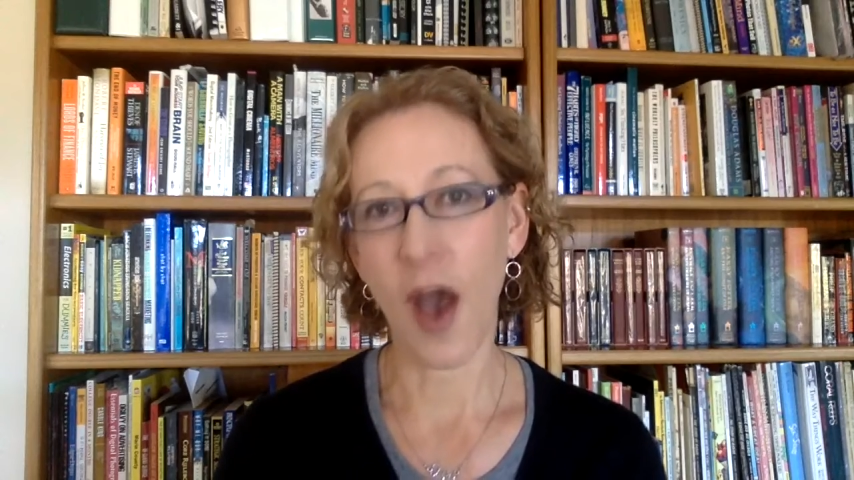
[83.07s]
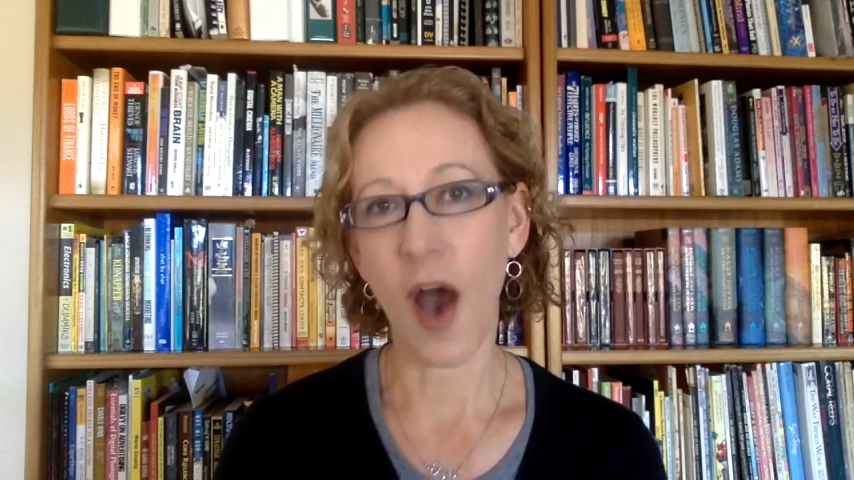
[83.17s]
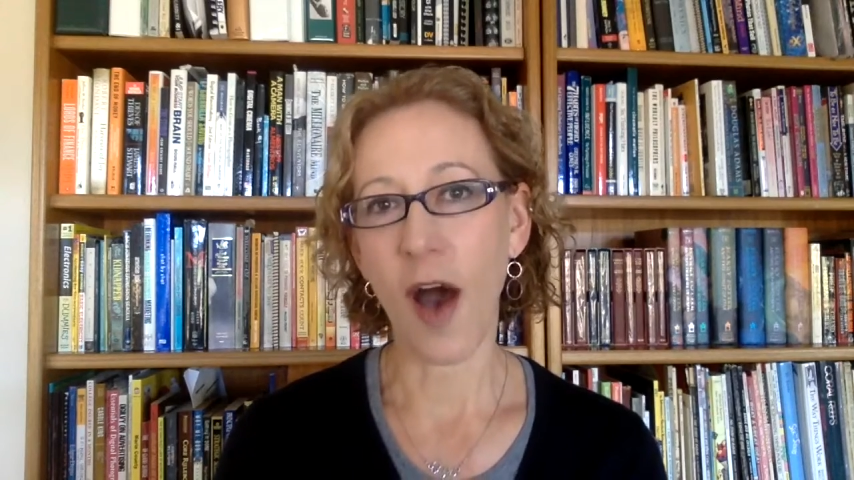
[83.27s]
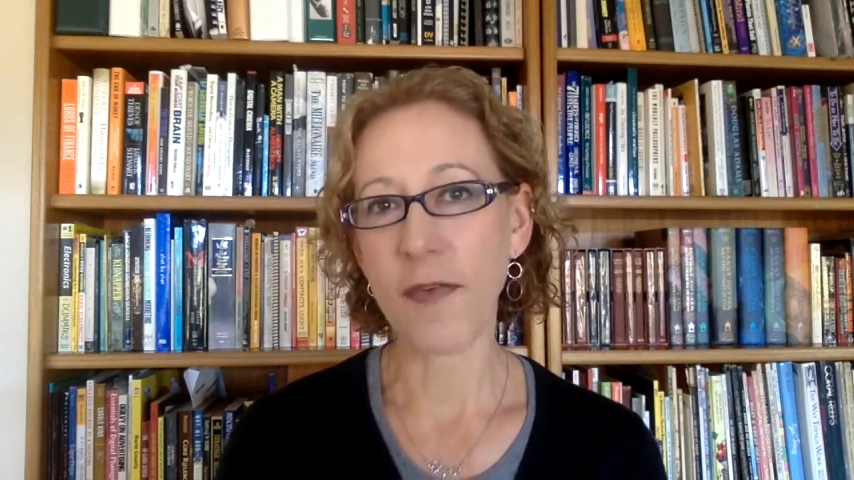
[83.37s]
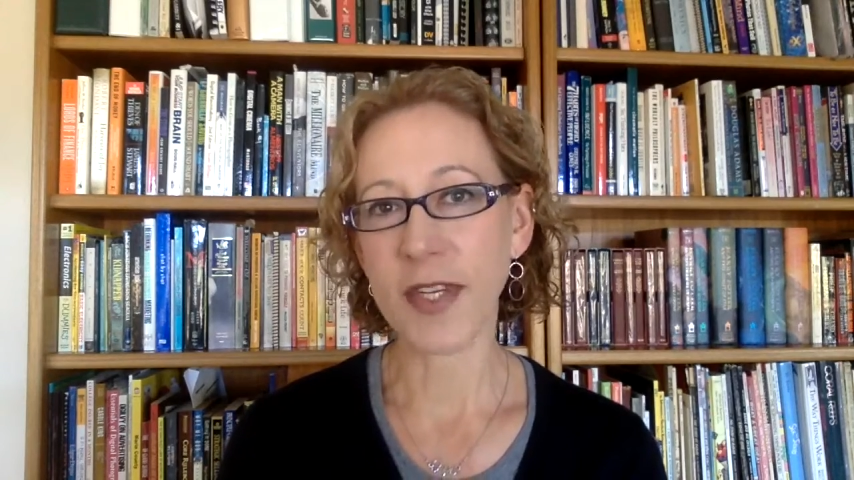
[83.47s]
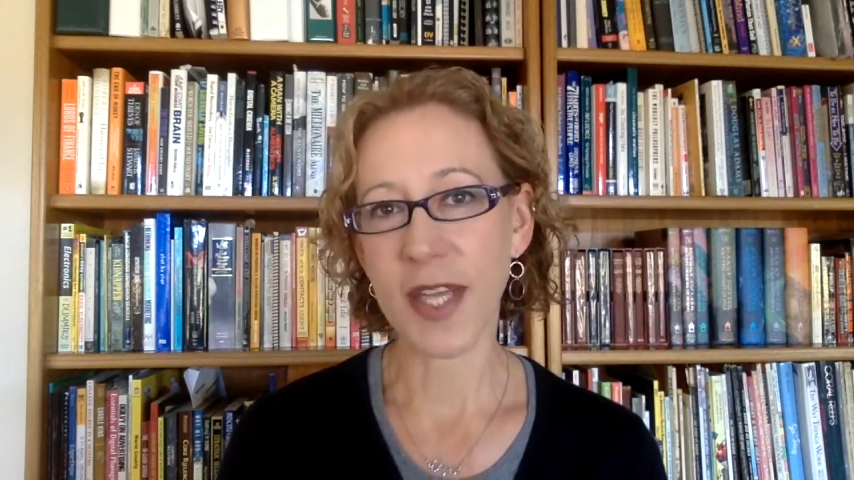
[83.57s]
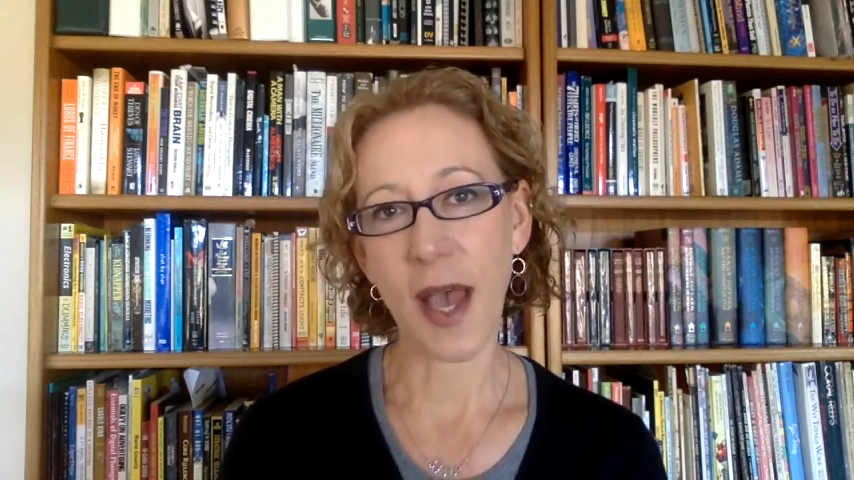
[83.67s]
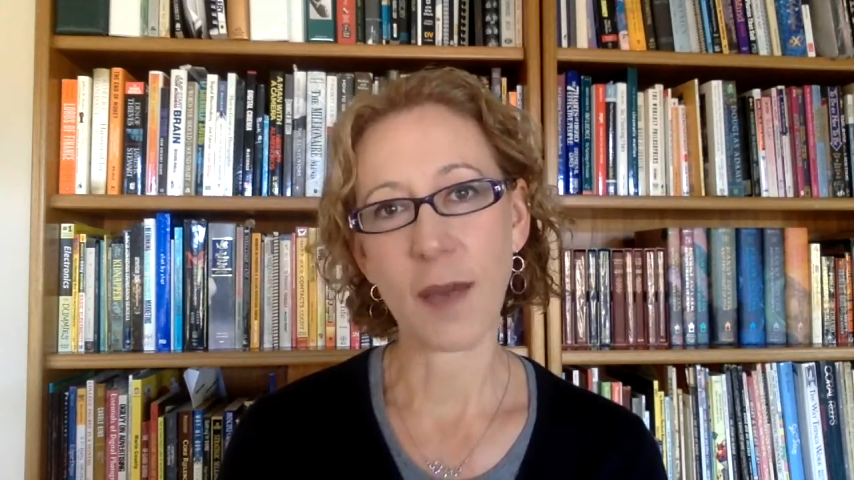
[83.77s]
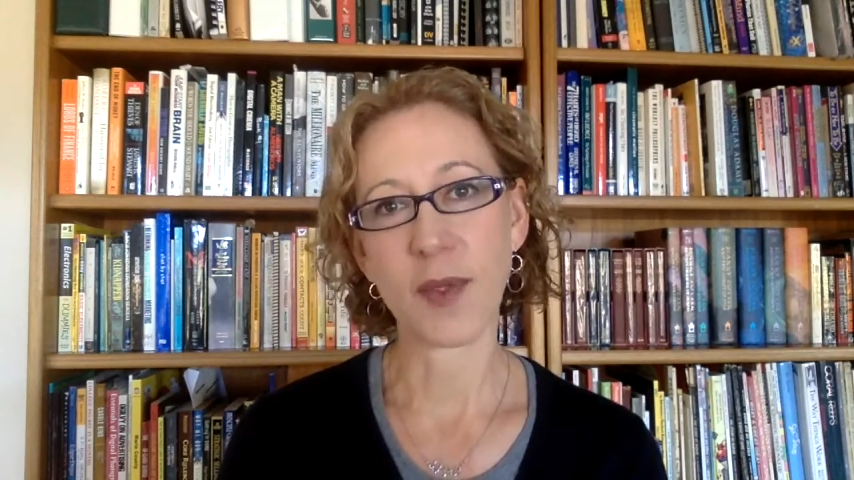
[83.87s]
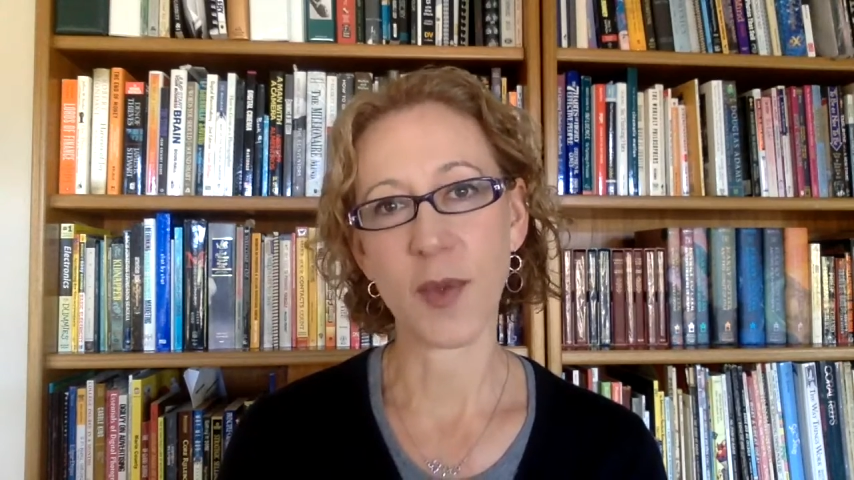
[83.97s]

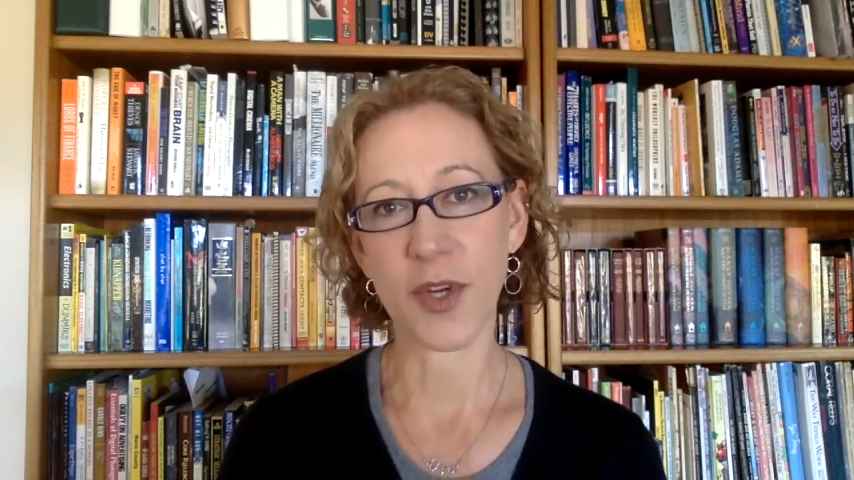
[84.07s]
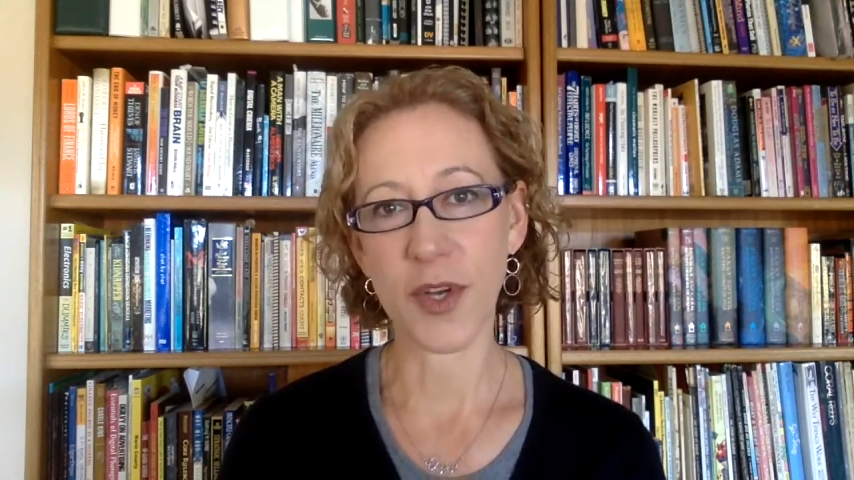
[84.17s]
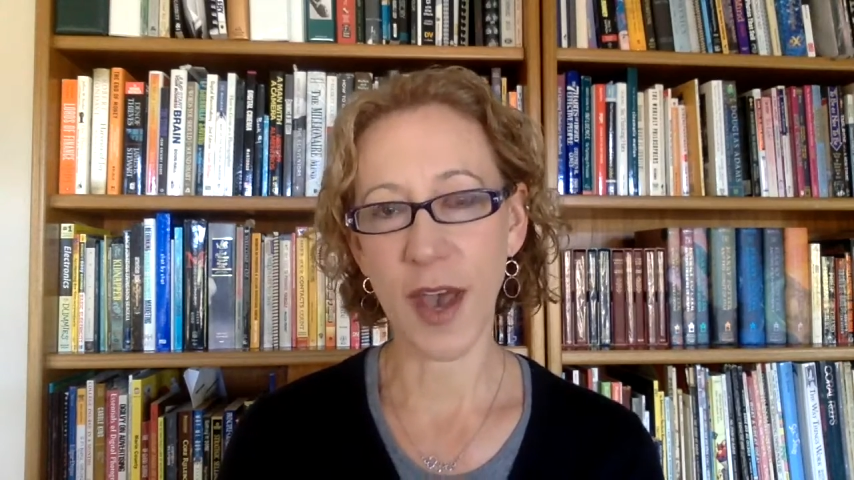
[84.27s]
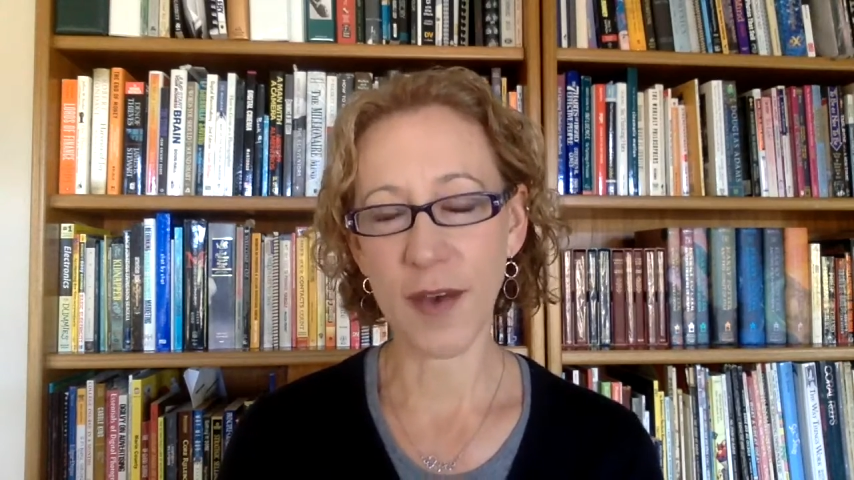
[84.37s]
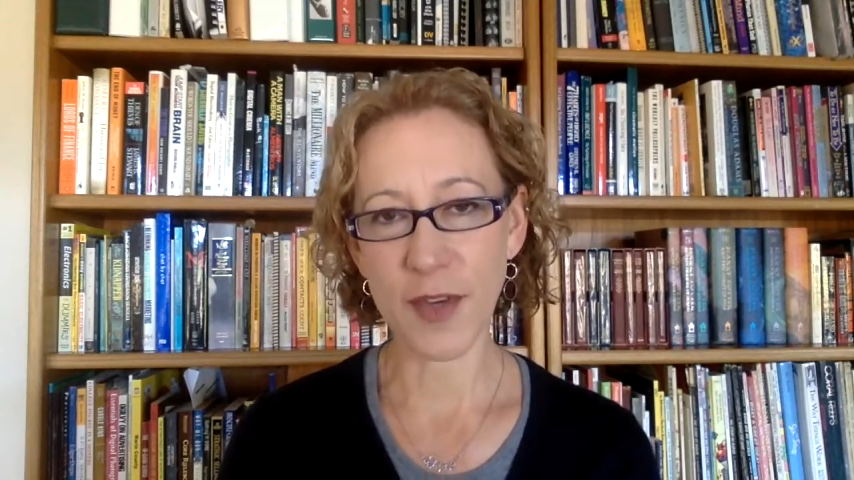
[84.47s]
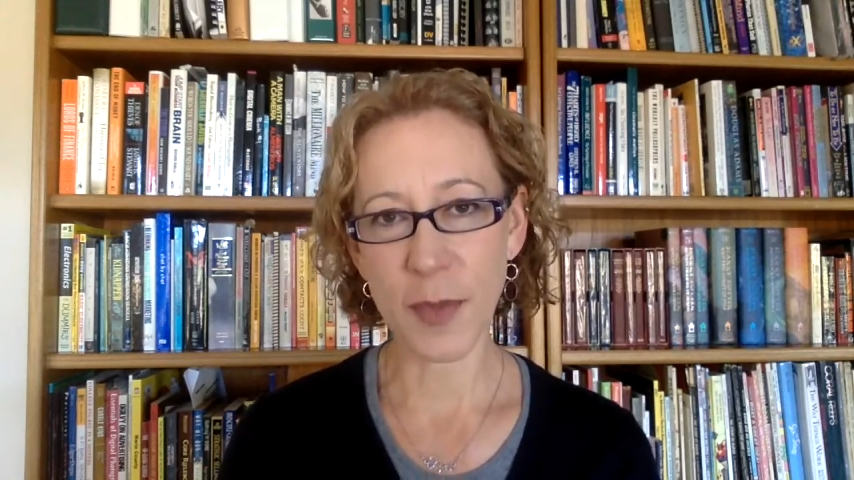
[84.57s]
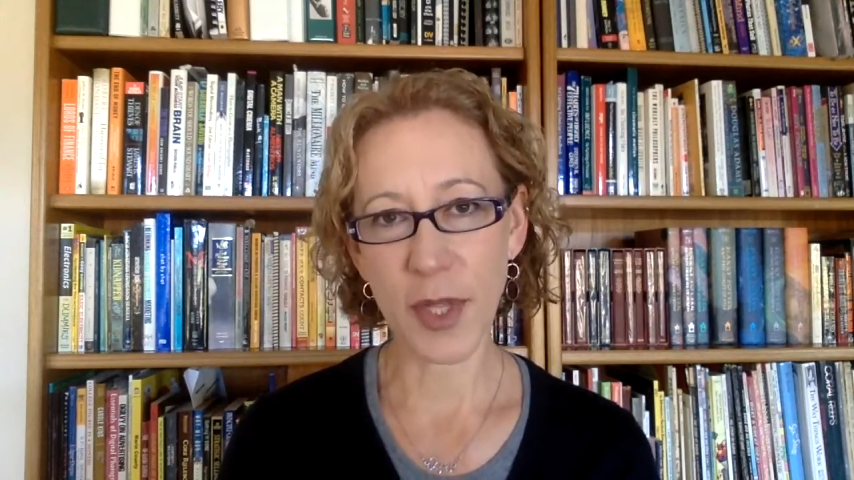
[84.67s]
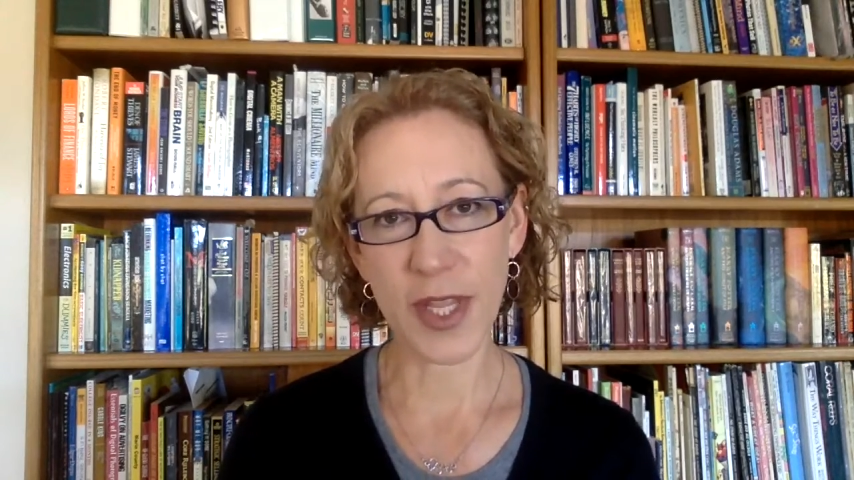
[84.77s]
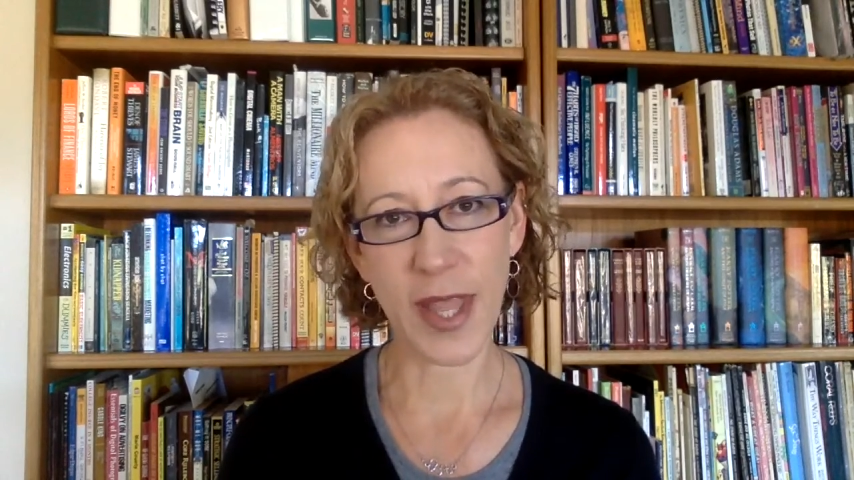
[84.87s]
Oftentimes, when you're comfortable in